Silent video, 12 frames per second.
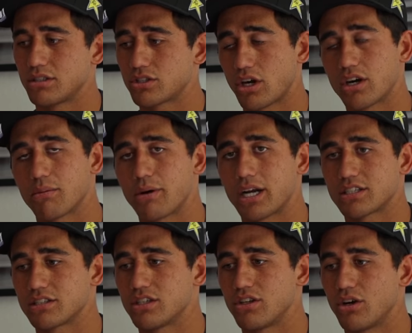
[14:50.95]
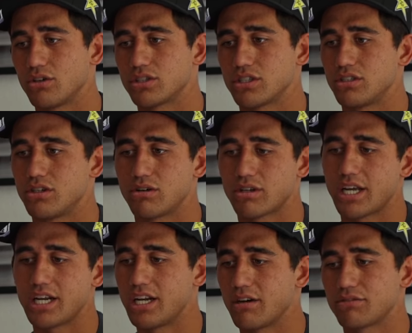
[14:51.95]
it's hard to practice in the ocean. You don't
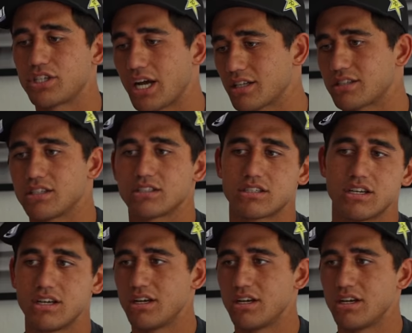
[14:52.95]
get enough chances.